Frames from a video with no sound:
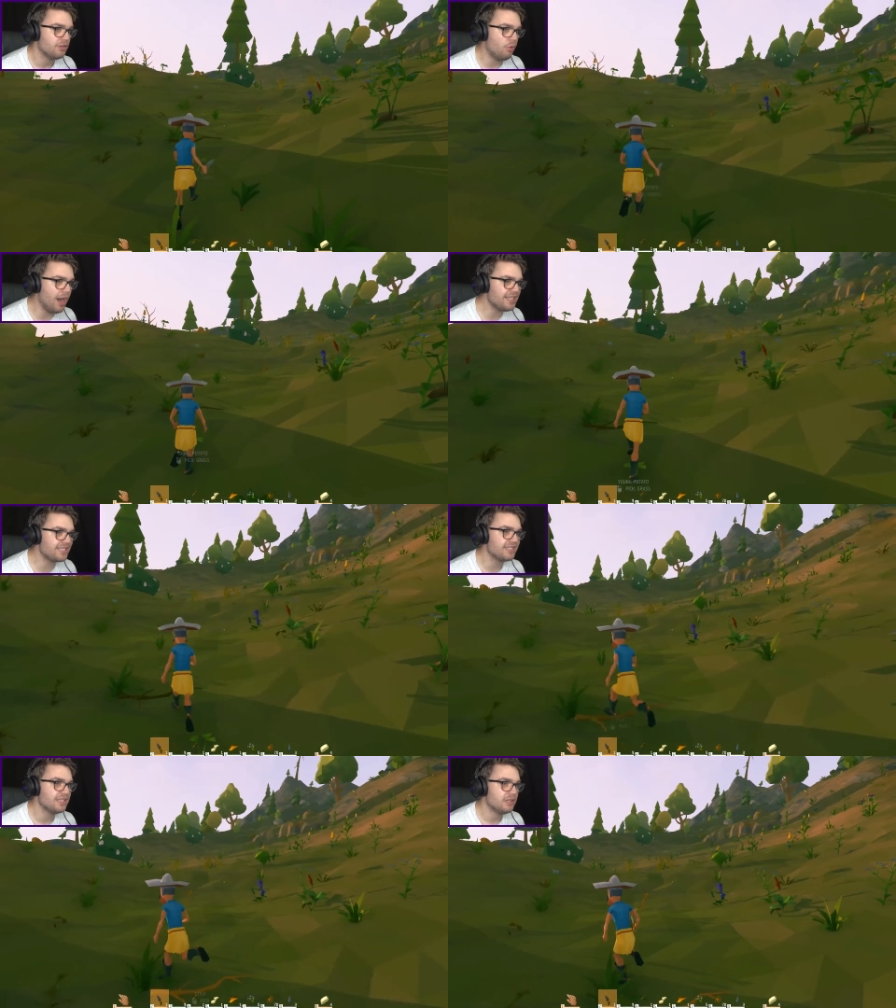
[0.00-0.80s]

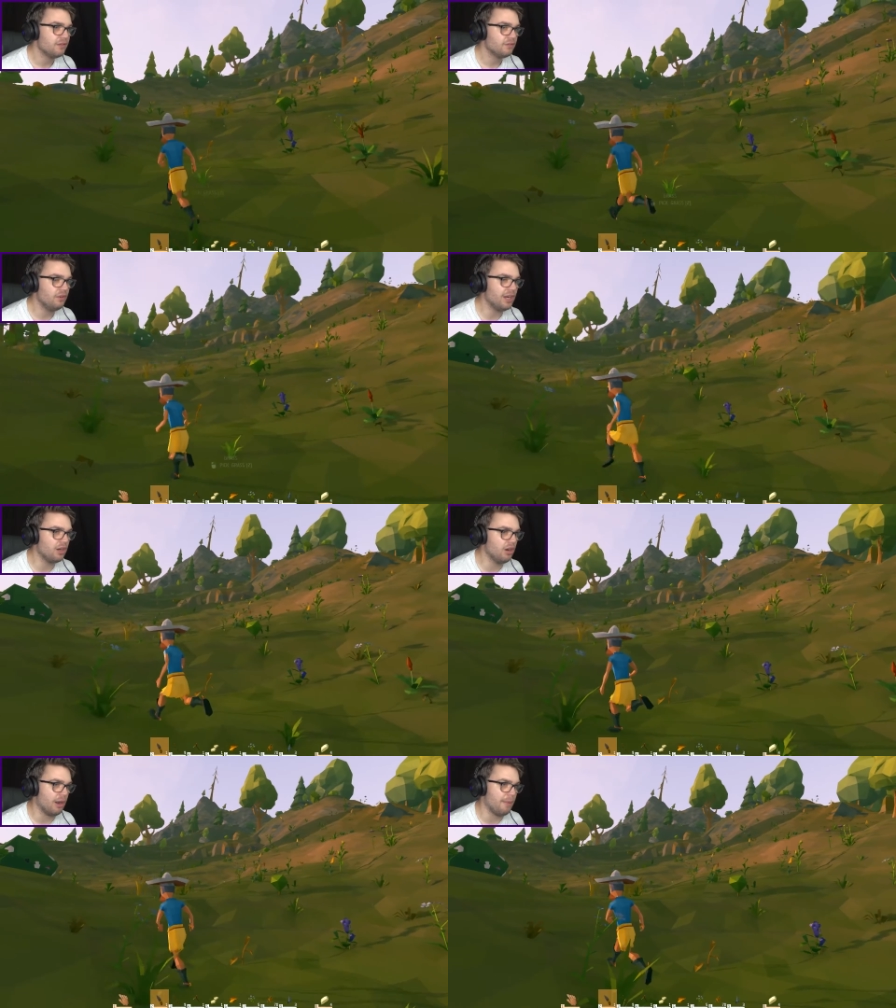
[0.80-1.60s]
What? Fuck,
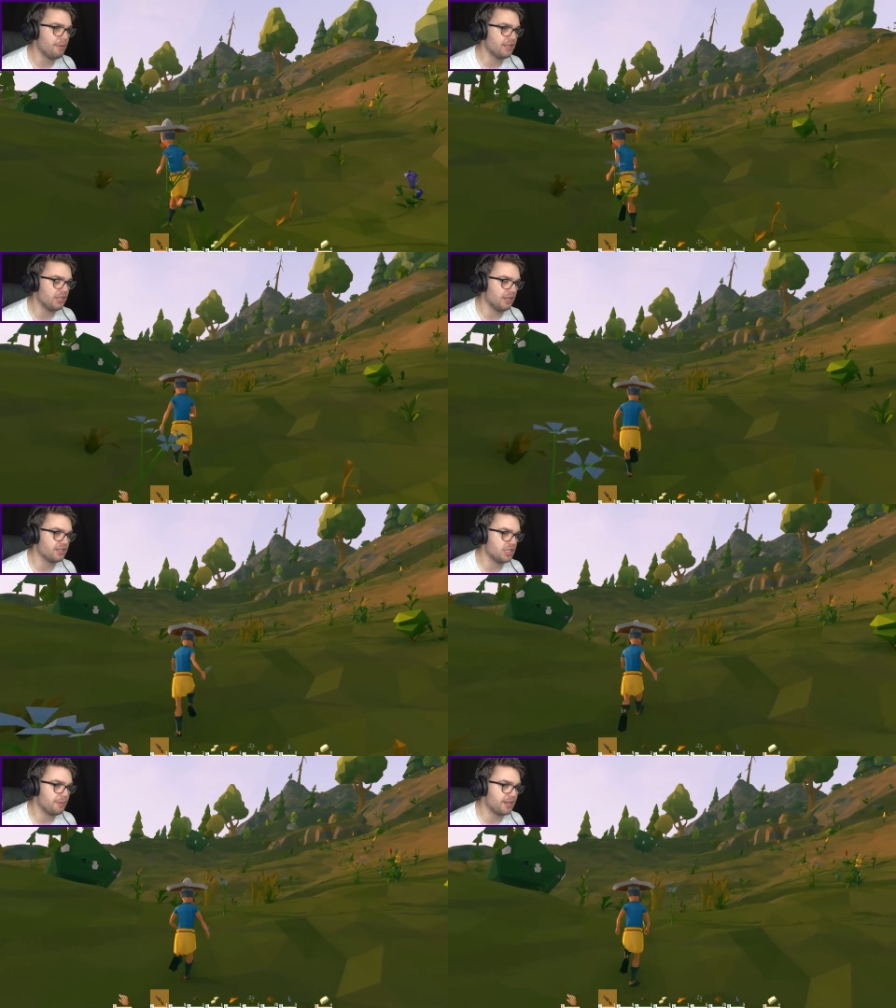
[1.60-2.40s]
alright, maybe this island's
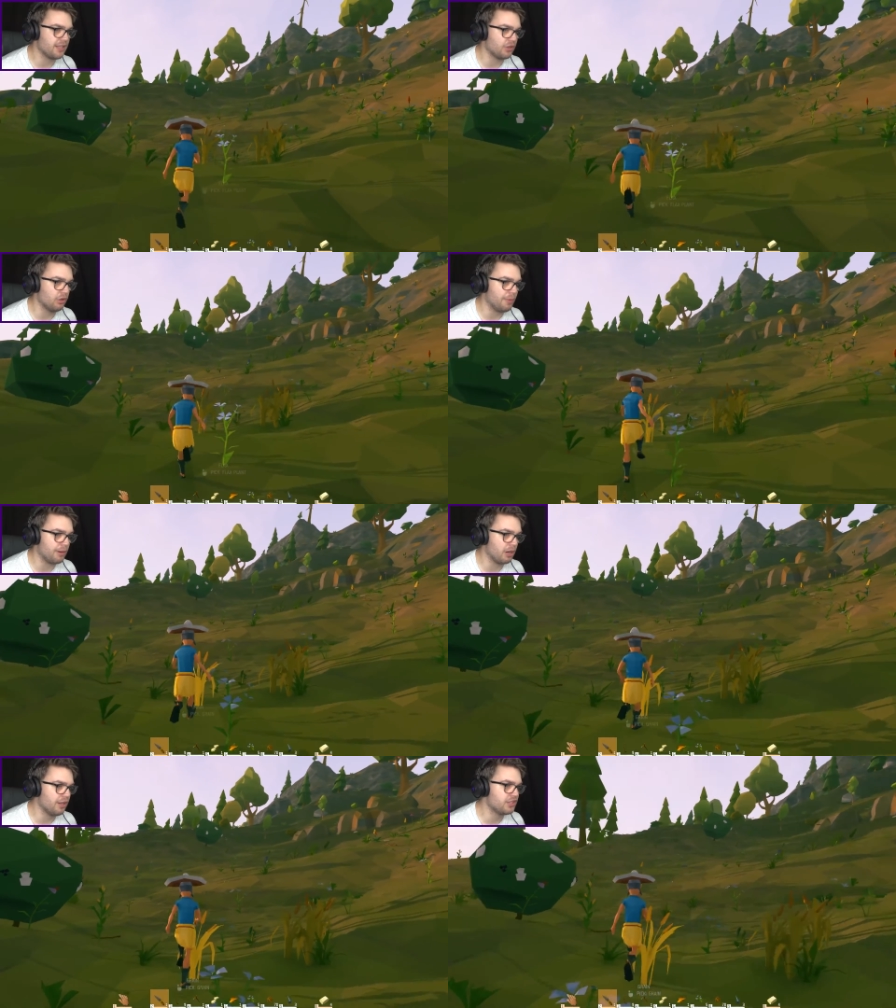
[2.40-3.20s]
not as big as I thought it would be. I'll
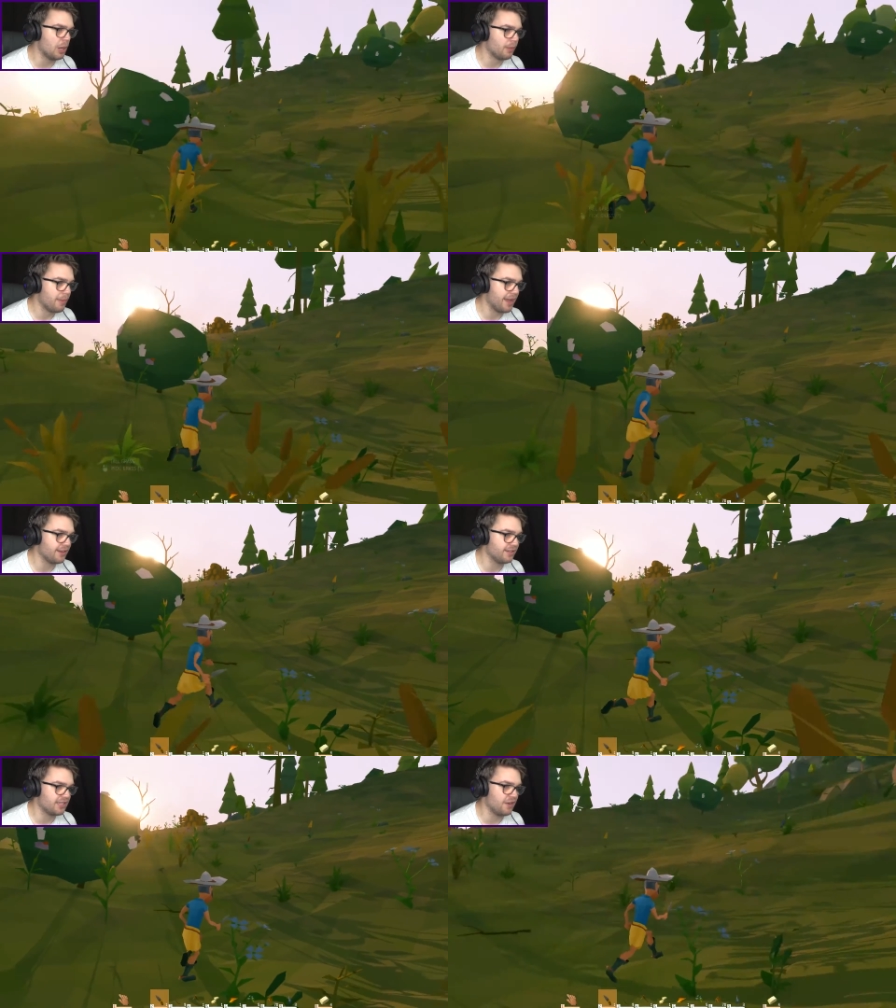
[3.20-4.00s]
go to the top of the
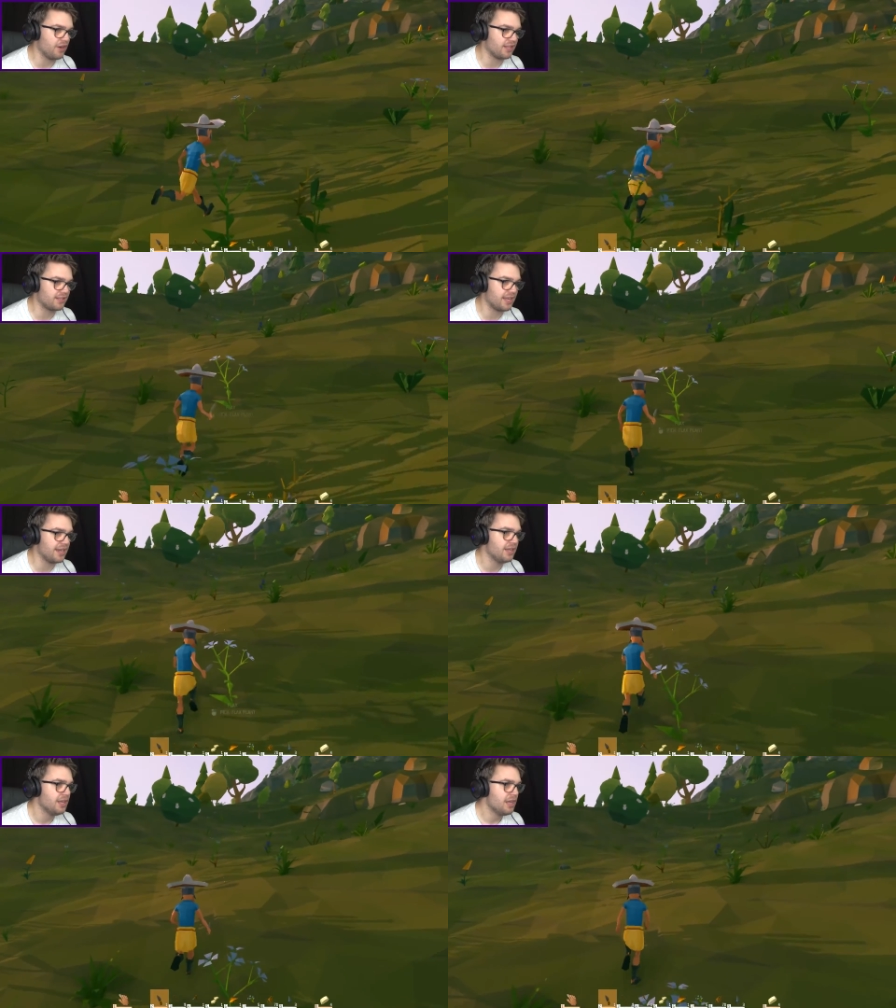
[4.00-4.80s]
mountain to see if I can
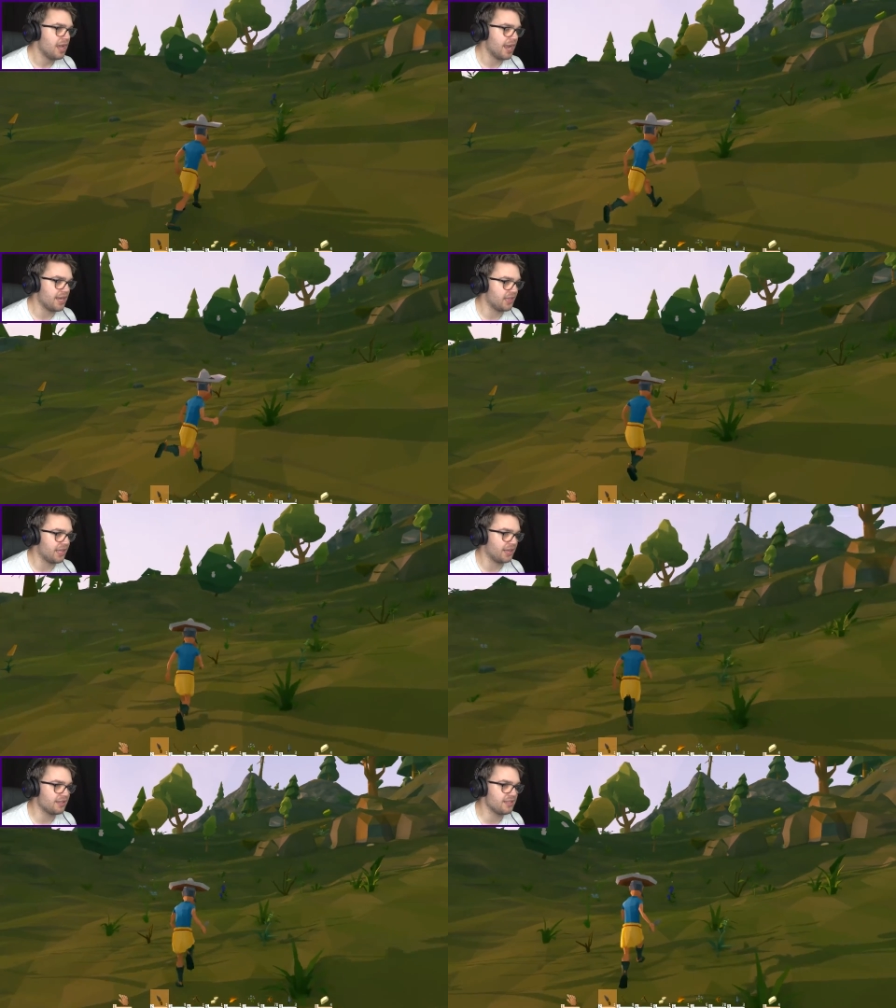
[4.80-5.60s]
see
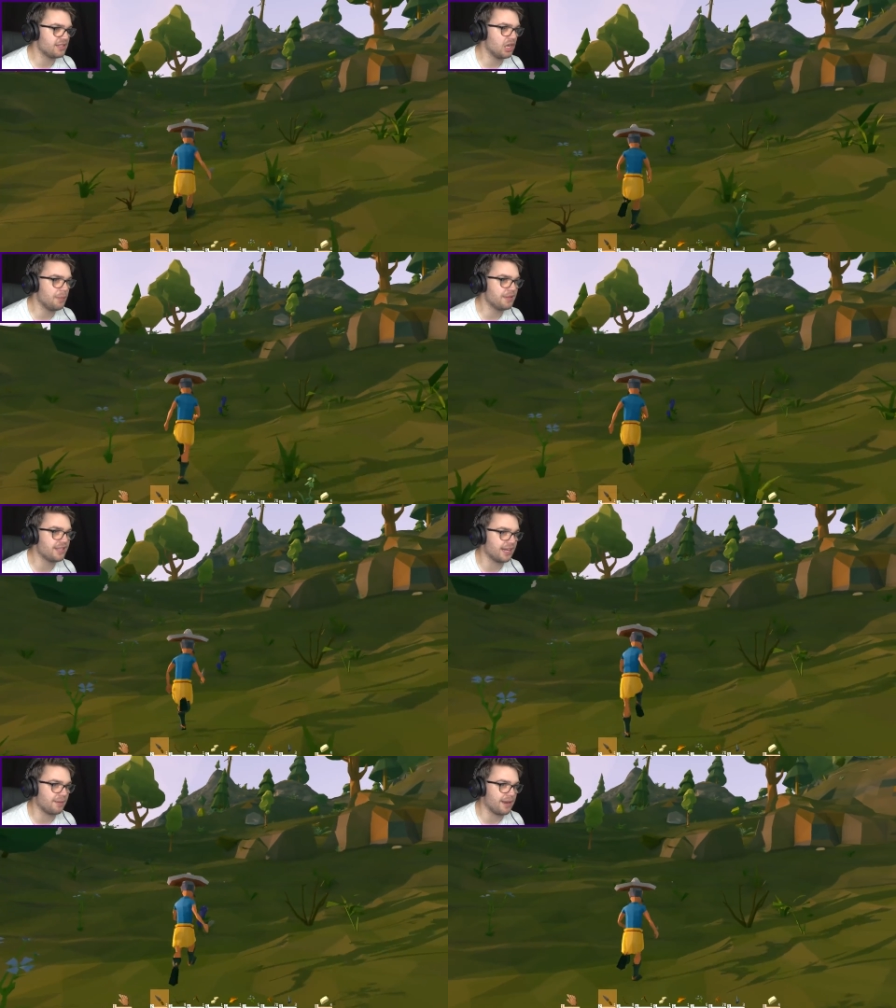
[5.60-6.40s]
anything, because there's got to be
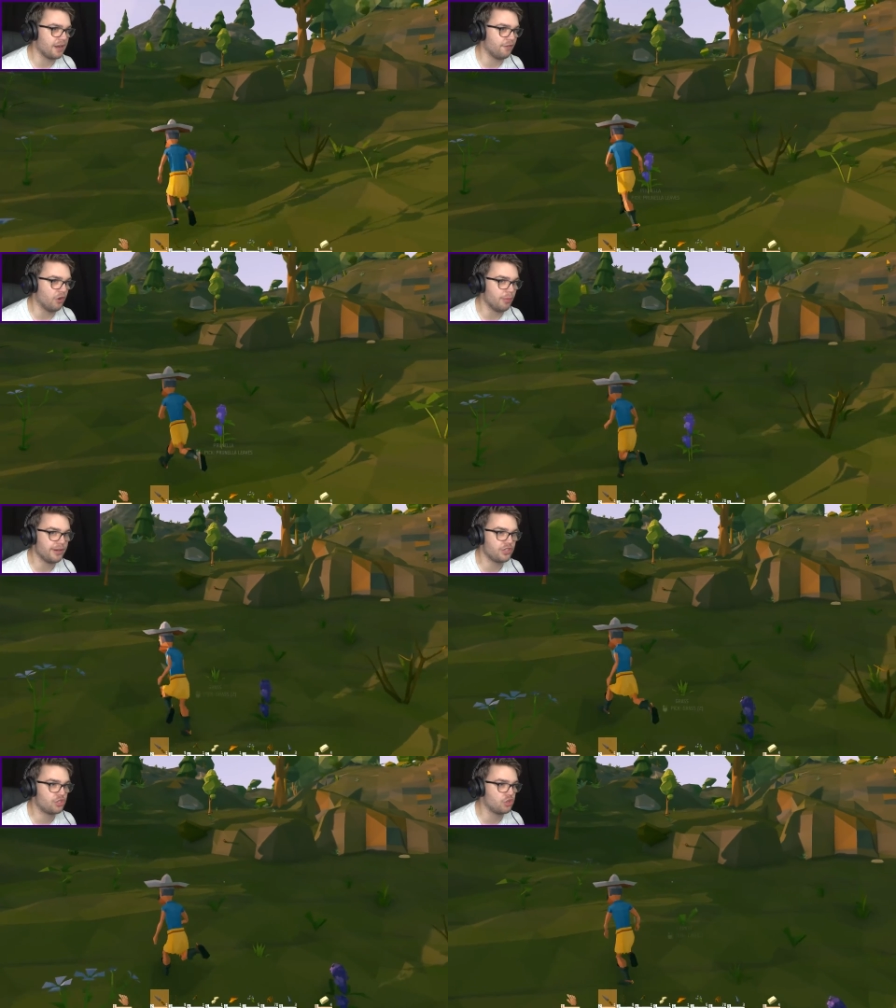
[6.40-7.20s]
something around here for
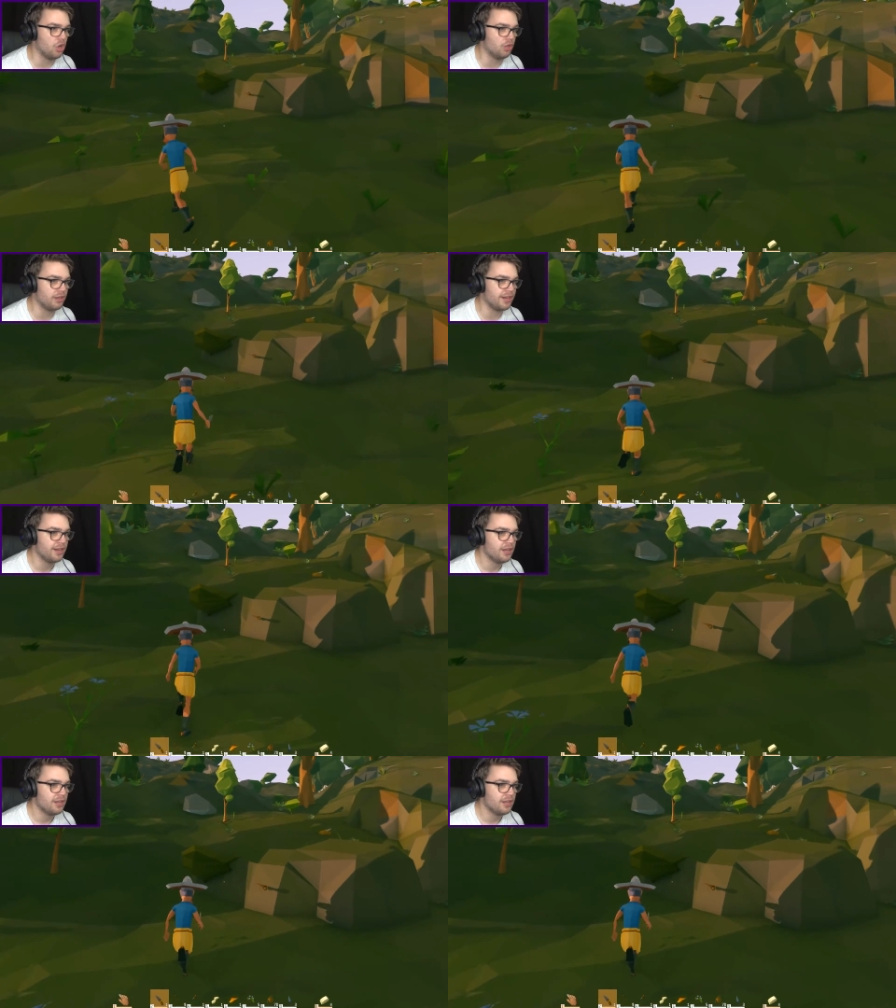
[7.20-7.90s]
me, surely.